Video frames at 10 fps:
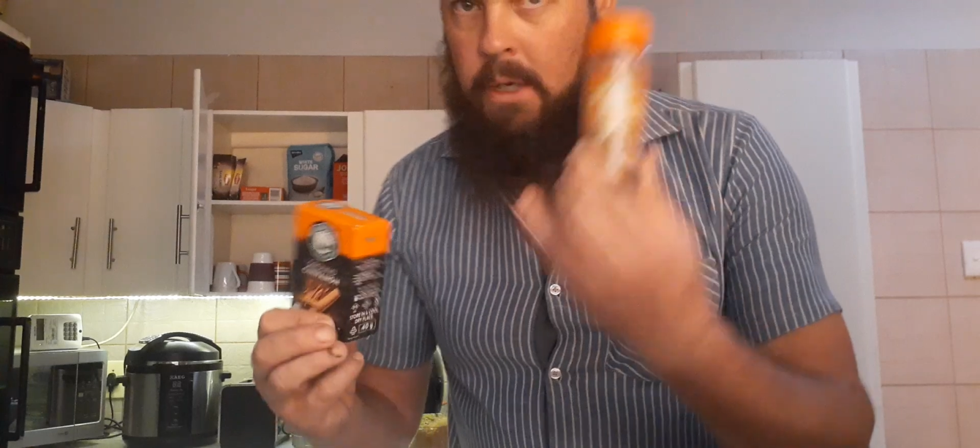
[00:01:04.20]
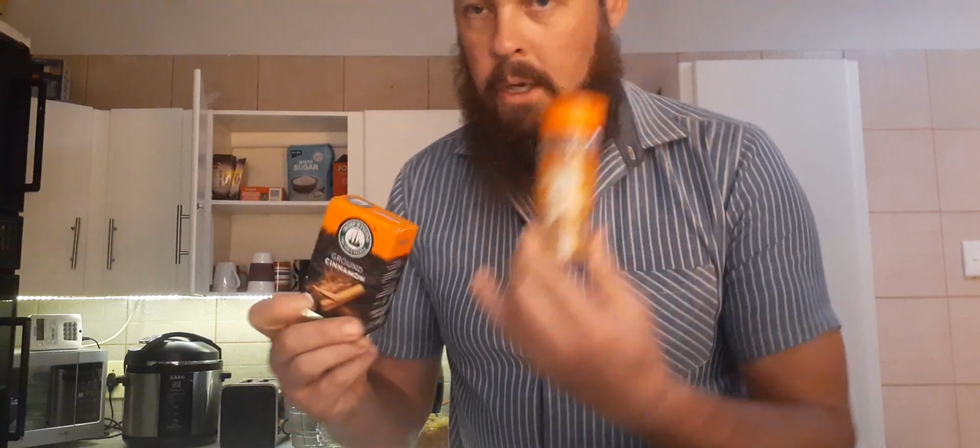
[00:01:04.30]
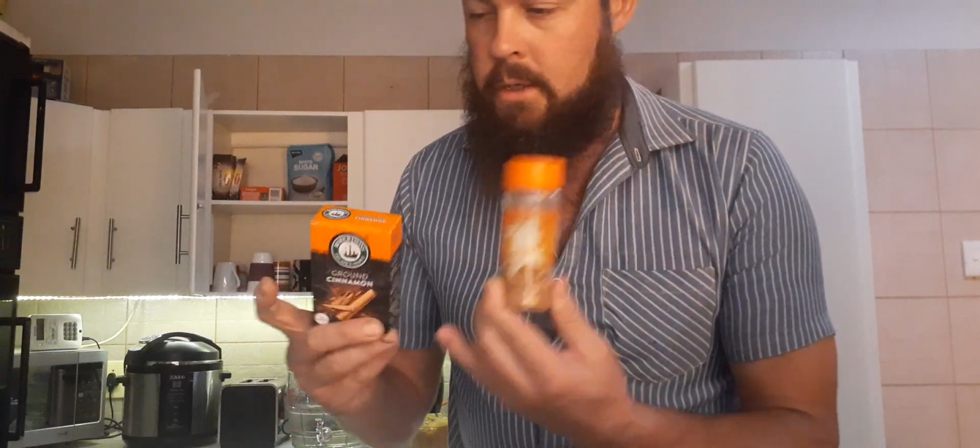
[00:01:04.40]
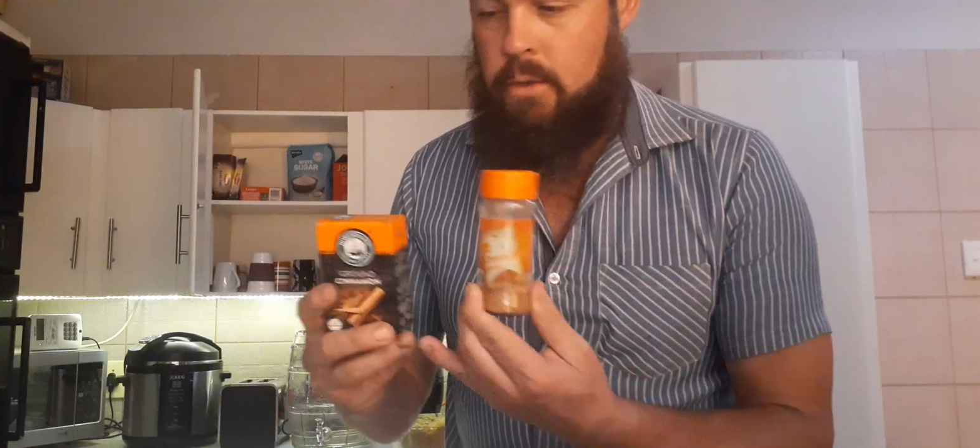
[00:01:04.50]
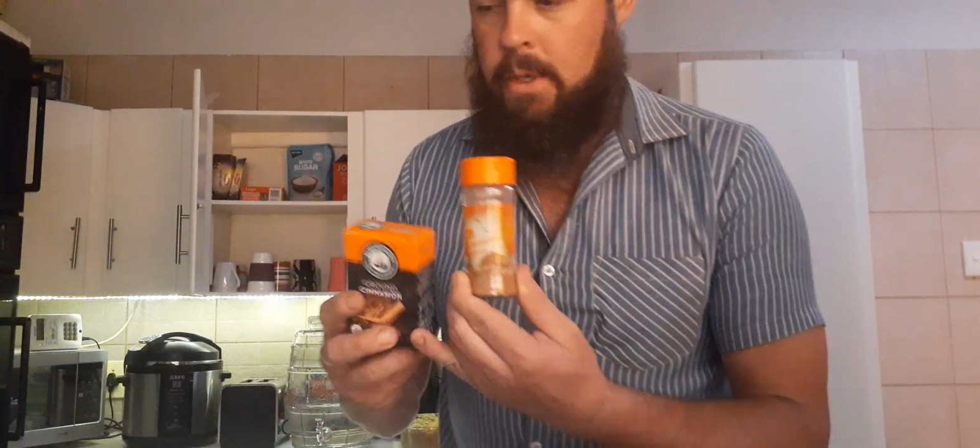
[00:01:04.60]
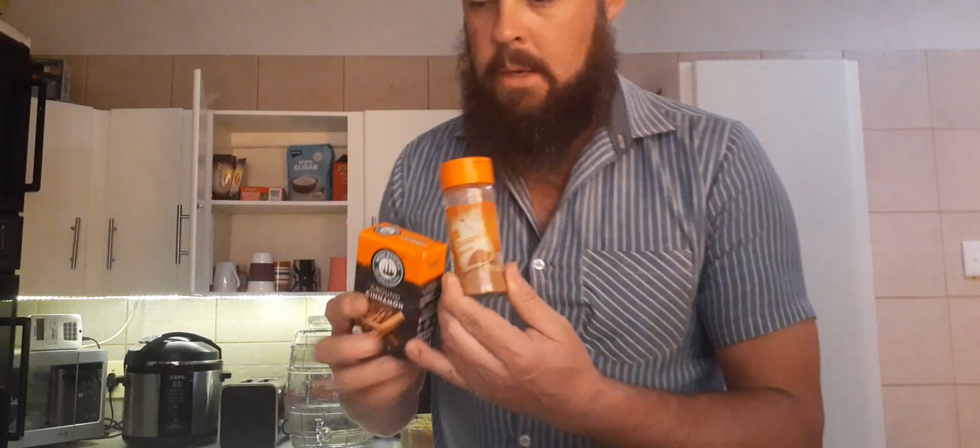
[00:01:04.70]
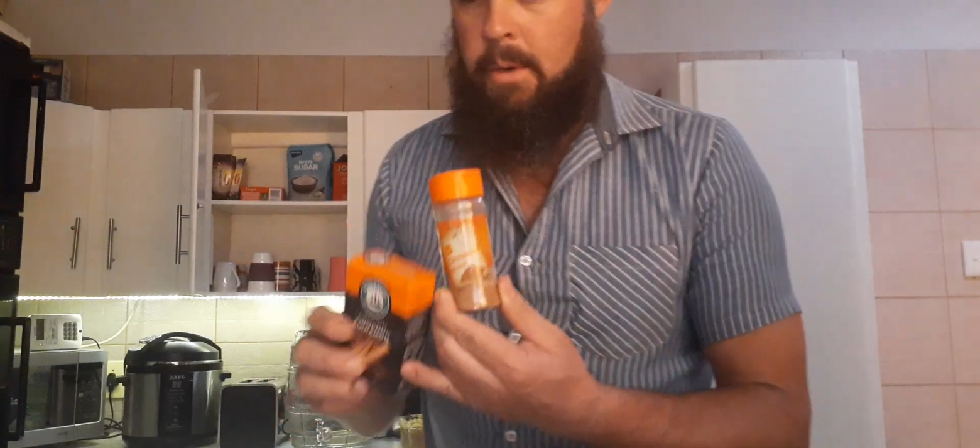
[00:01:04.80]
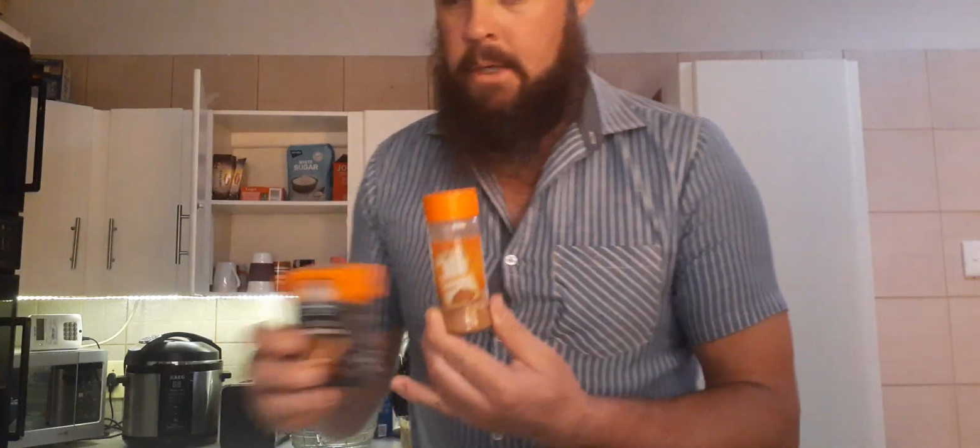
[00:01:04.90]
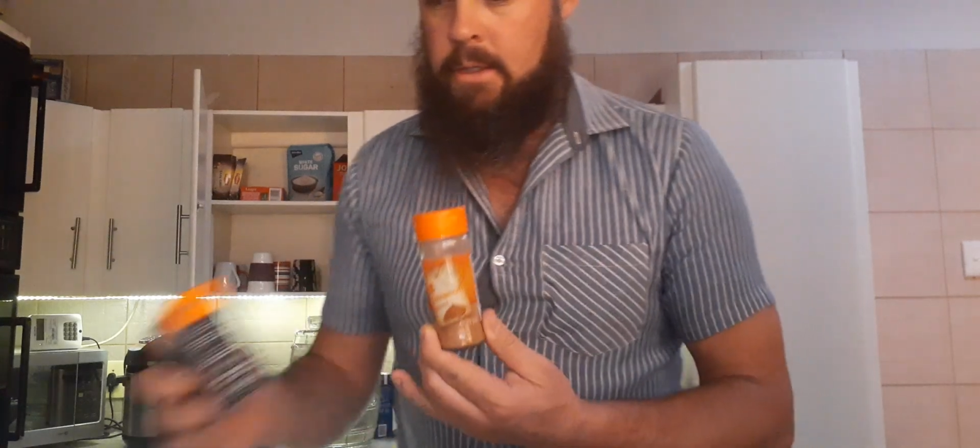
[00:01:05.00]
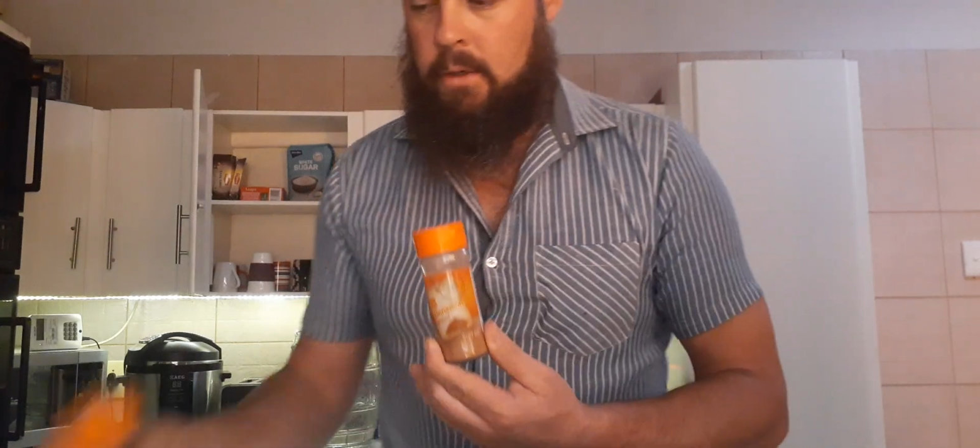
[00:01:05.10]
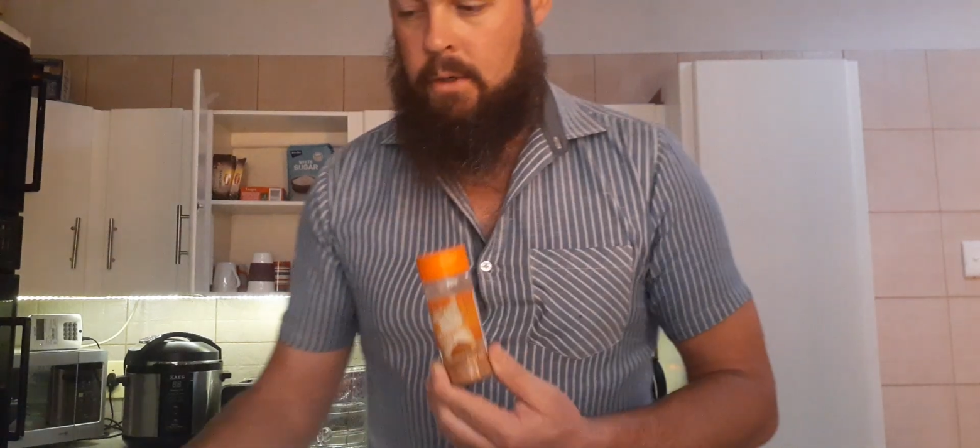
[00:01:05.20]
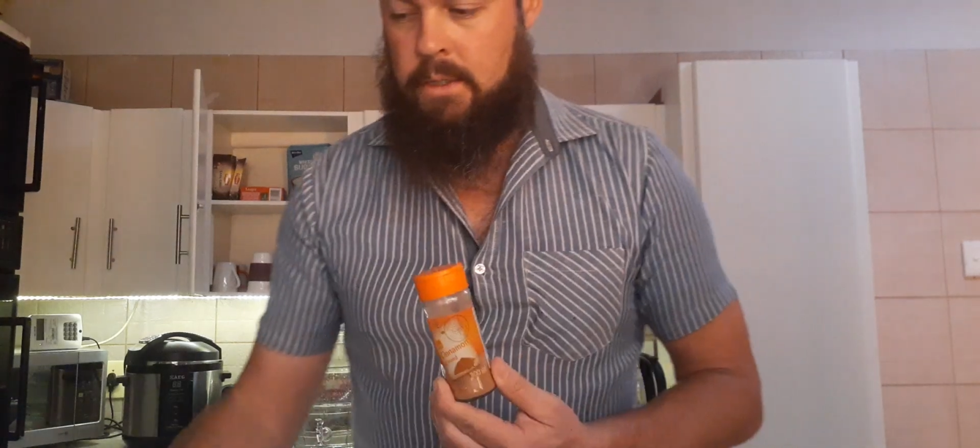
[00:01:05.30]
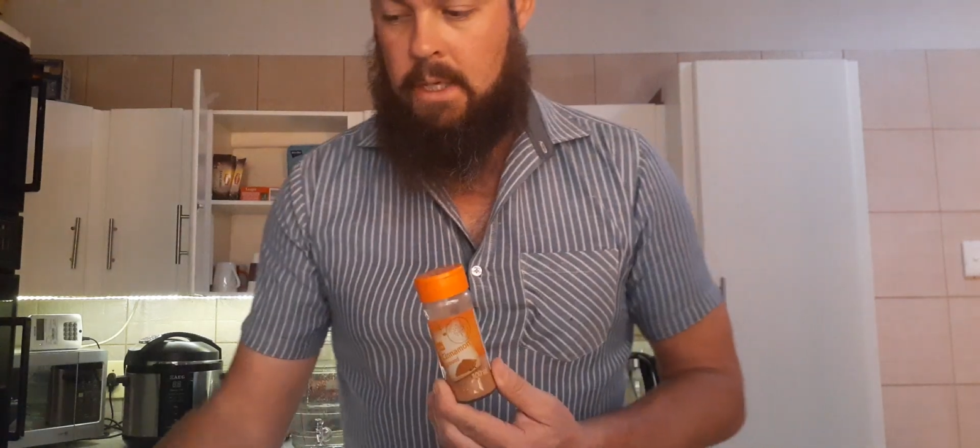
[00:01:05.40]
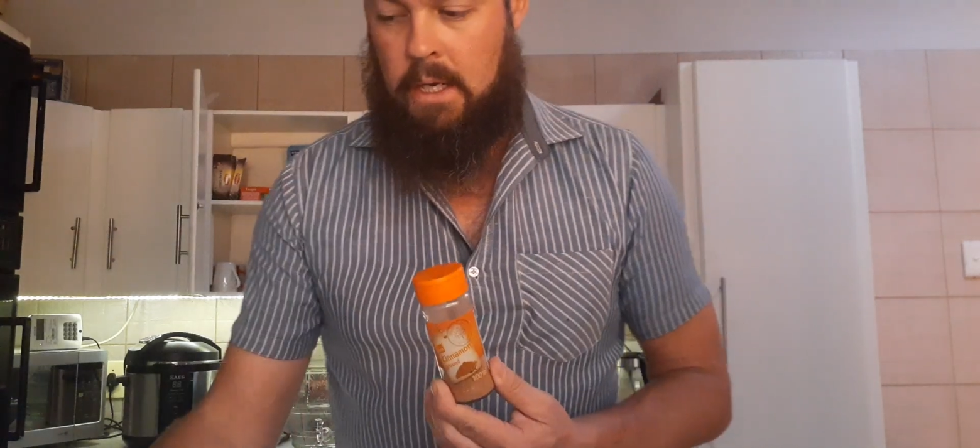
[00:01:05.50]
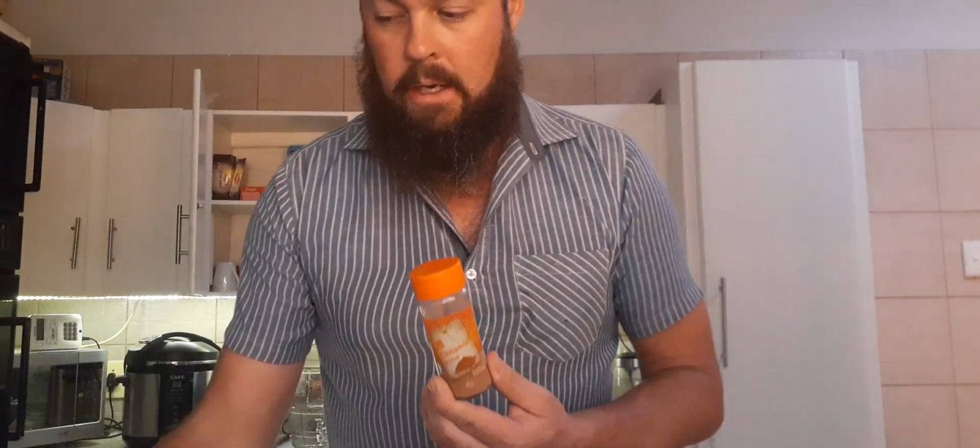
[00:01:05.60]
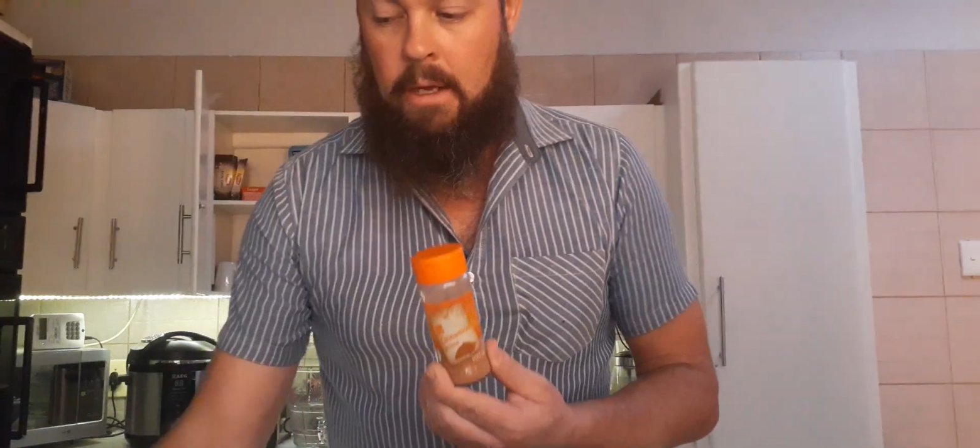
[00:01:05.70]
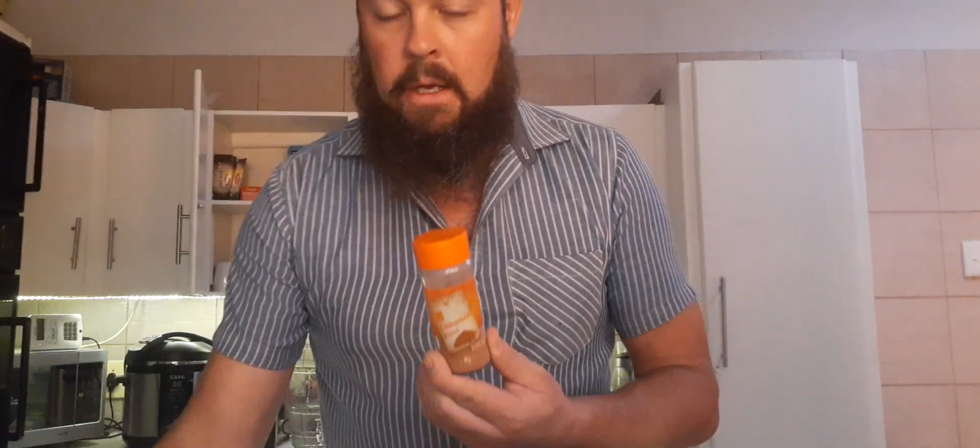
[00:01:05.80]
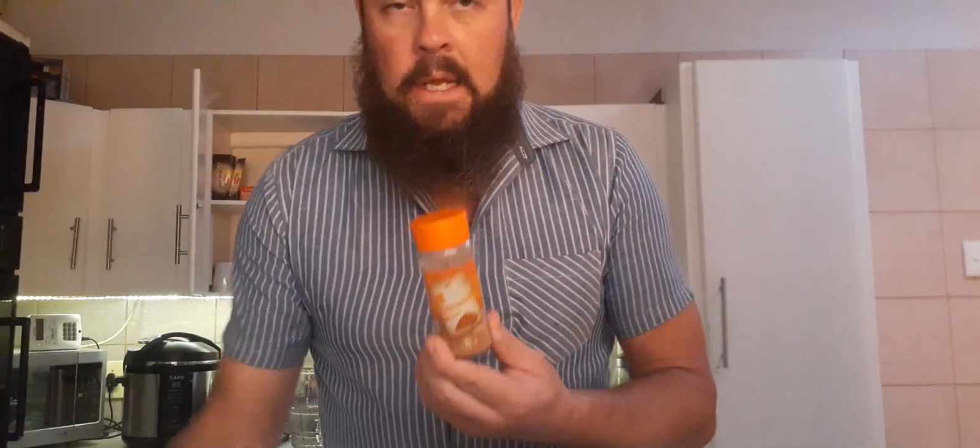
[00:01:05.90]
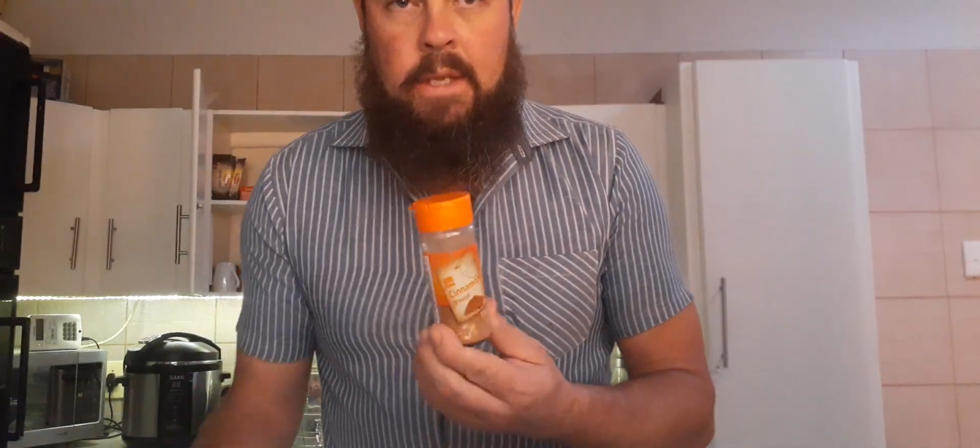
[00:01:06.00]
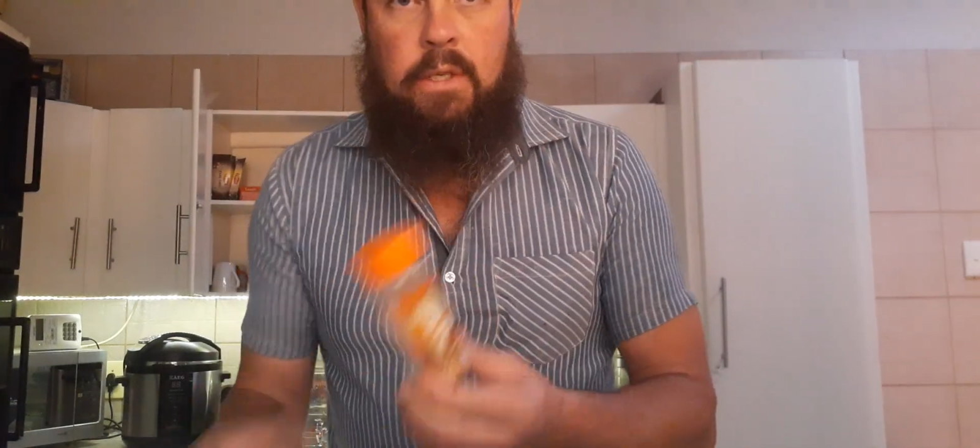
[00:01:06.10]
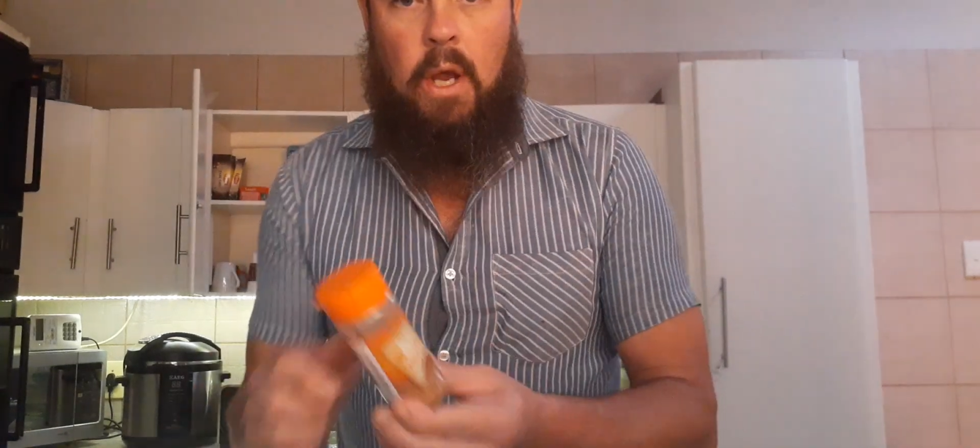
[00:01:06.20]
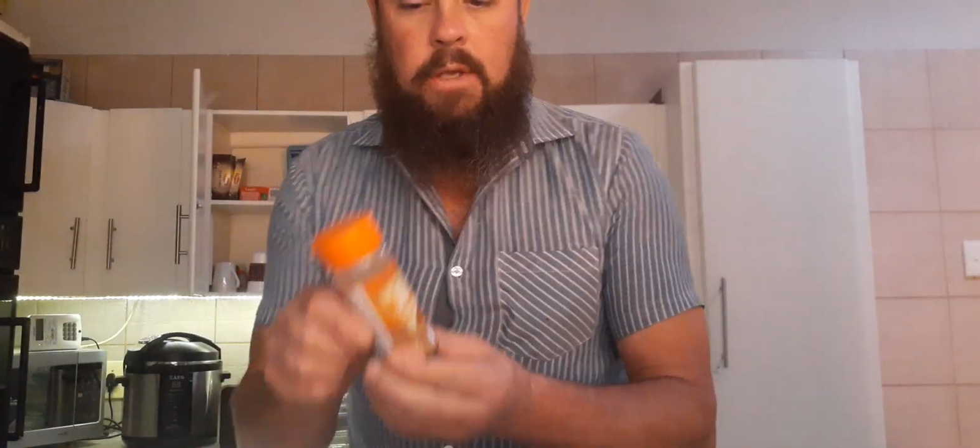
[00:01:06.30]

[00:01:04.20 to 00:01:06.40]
like 20 bucks a container. So I